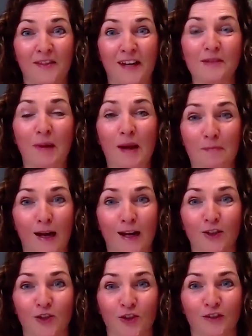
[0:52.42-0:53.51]
that is my
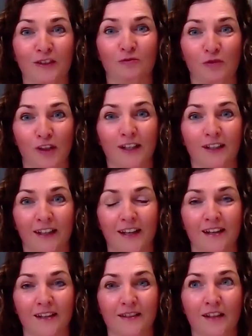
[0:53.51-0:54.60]
passion, really,
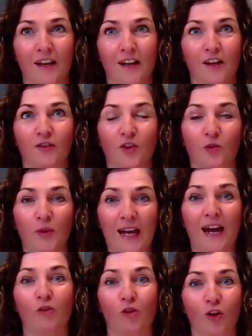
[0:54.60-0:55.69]
is that we
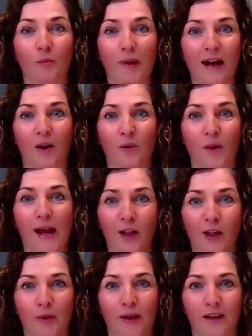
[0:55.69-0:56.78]
are all about
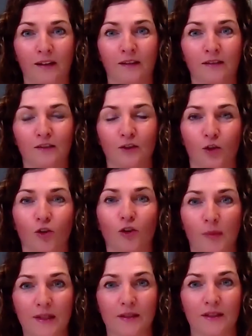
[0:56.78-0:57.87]
helping
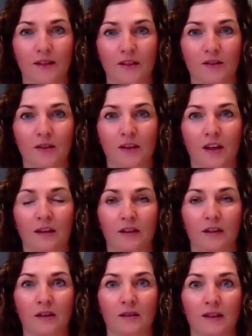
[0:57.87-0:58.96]
local businesses
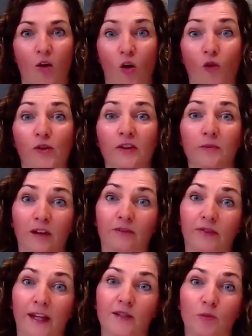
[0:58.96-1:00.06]
and offering them that
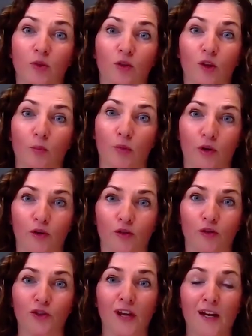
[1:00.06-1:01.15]
flexible
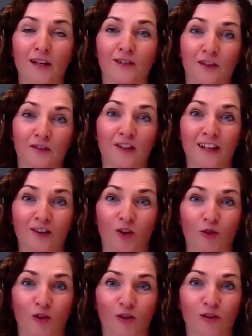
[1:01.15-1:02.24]
approach so that they can
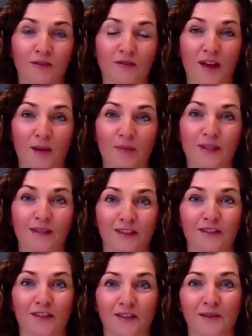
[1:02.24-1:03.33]
grow their
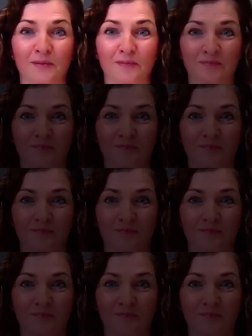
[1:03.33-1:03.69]
businesses.